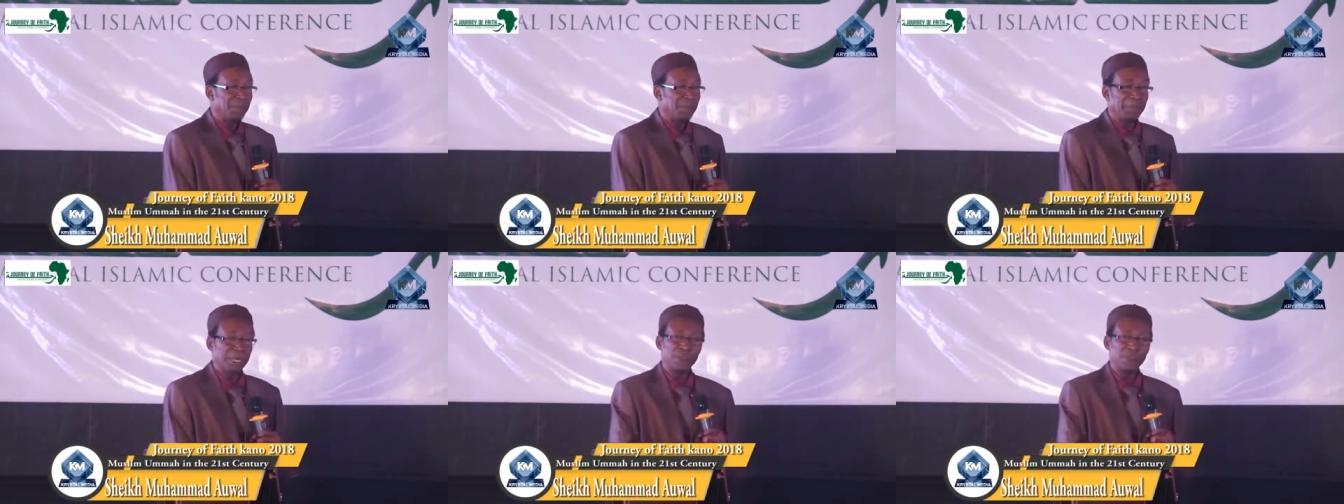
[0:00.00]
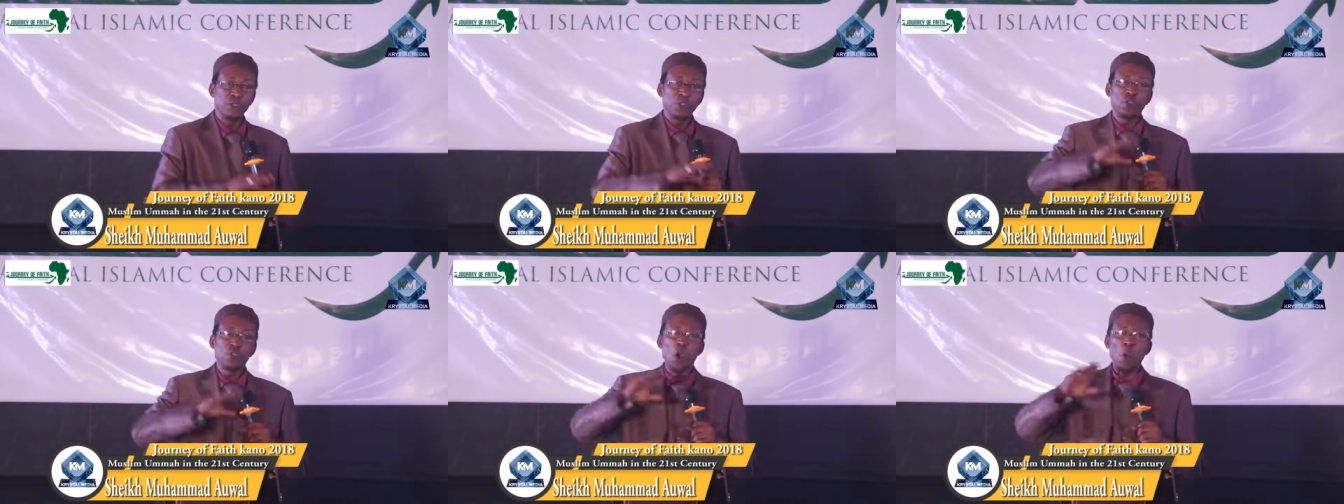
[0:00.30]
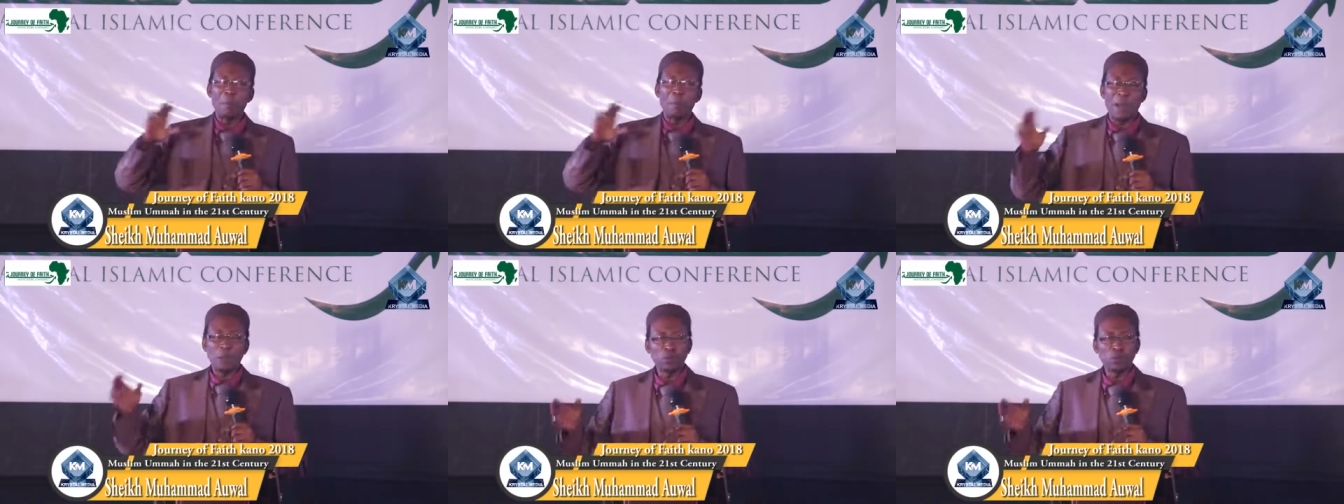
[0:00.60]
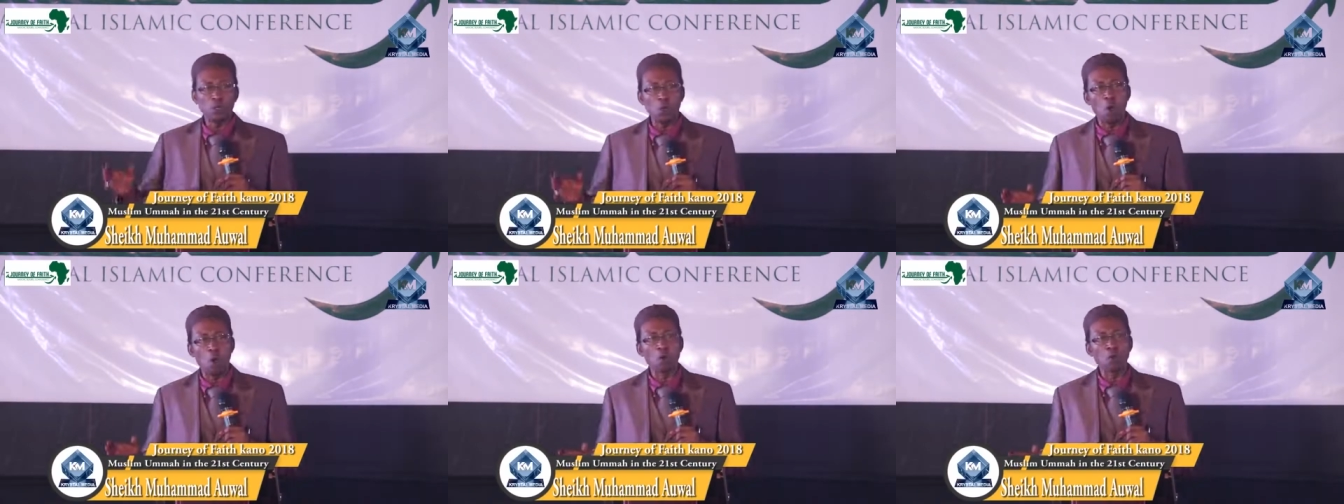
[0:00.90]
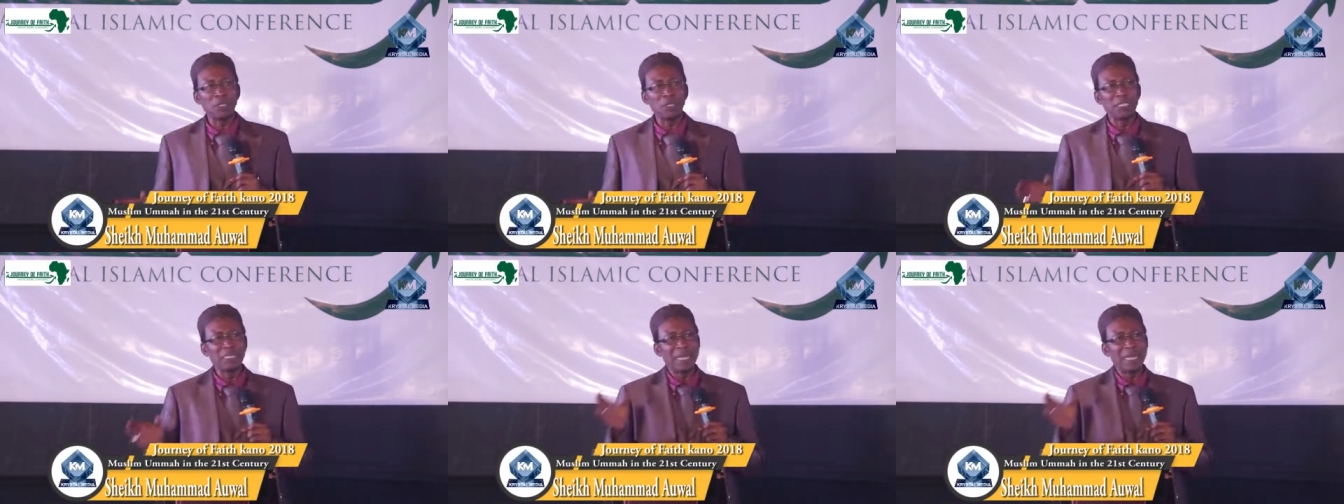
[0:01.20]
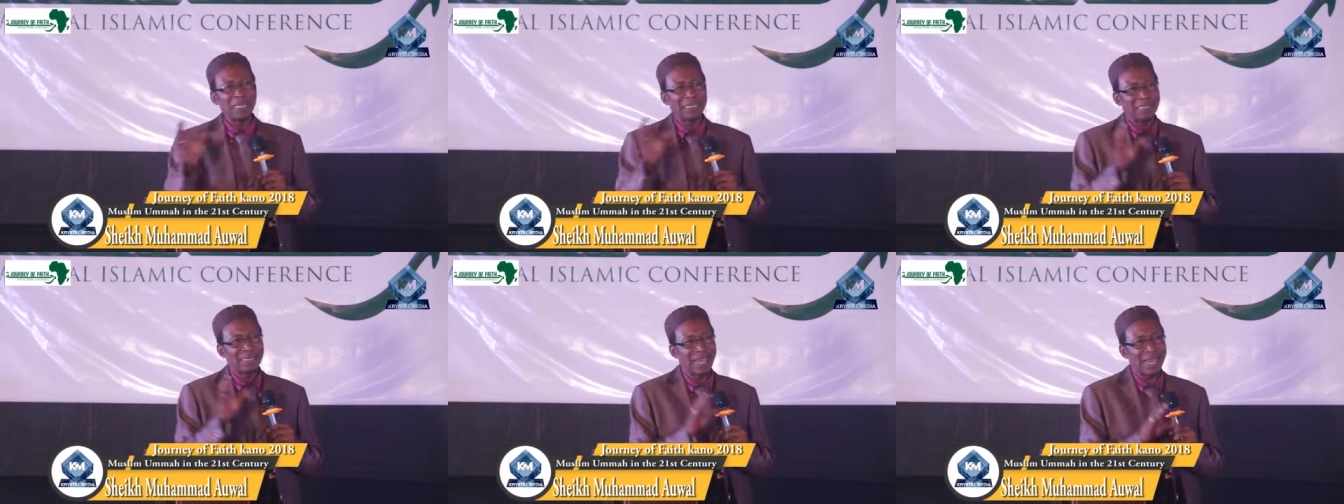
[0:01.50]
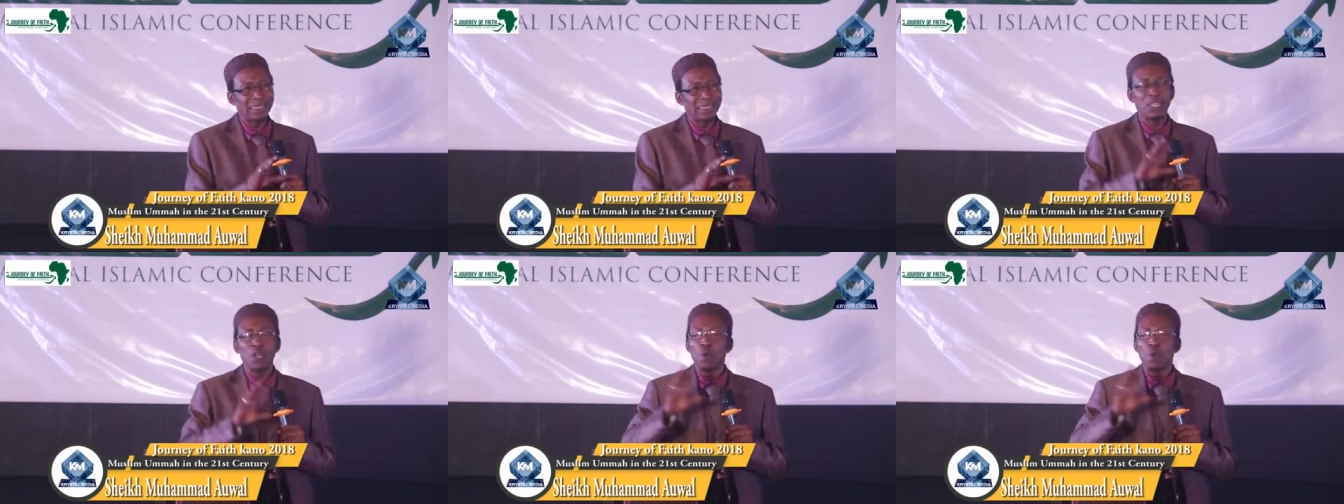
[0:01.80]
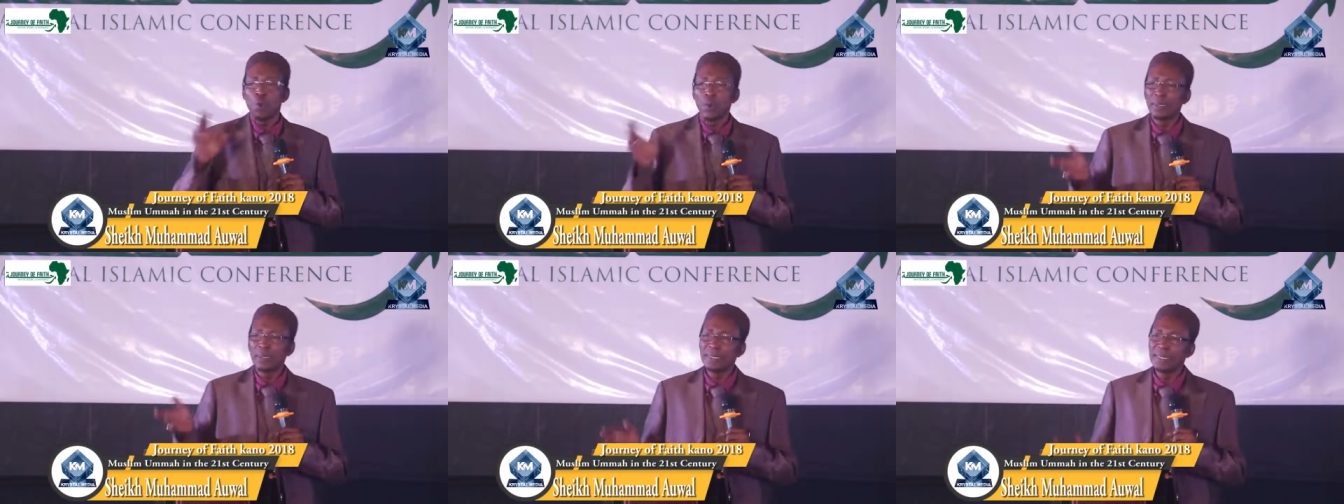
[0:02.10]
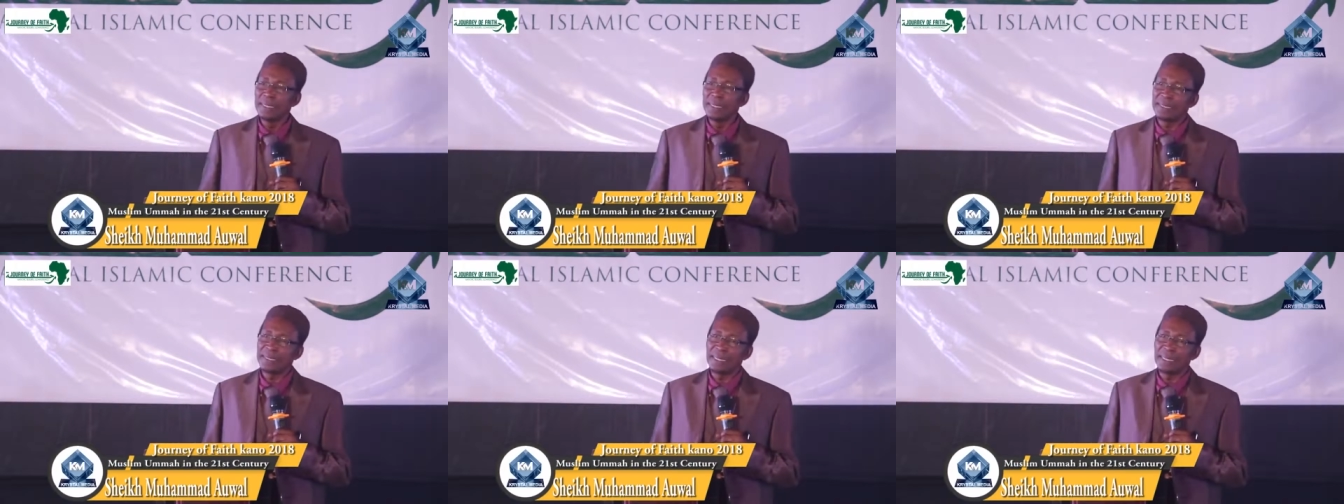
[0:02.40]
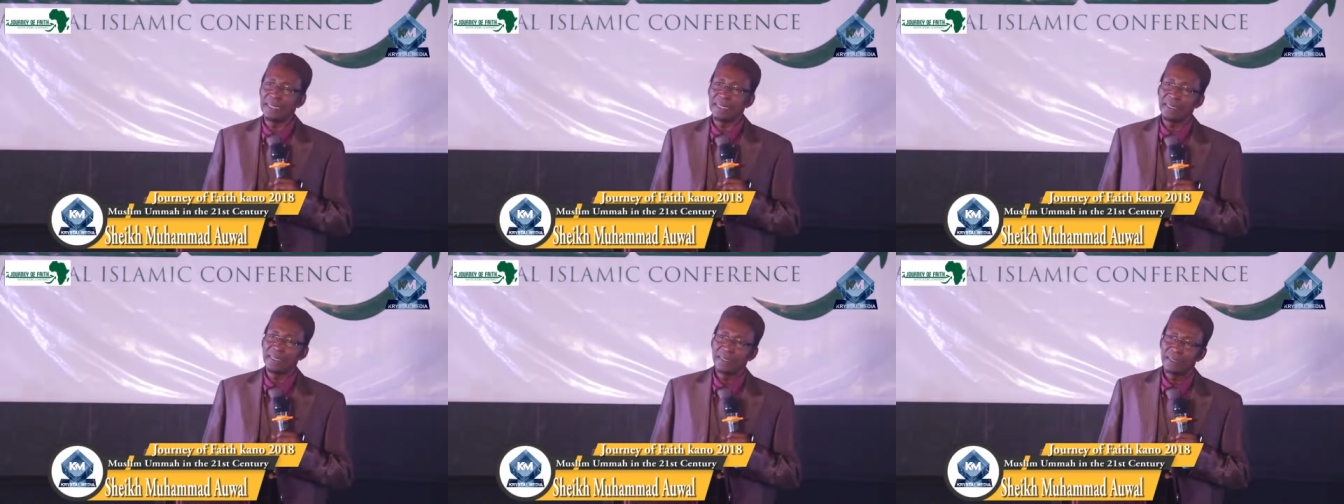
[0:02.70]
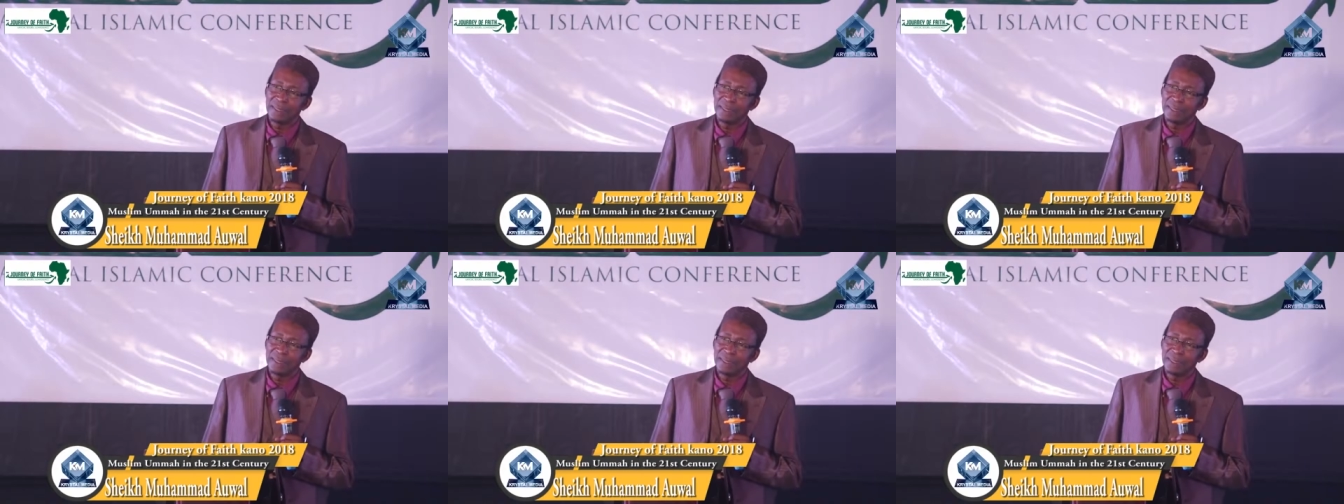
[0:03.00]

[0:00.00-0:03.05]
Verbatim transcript: But if you go back to the original text, what did it say?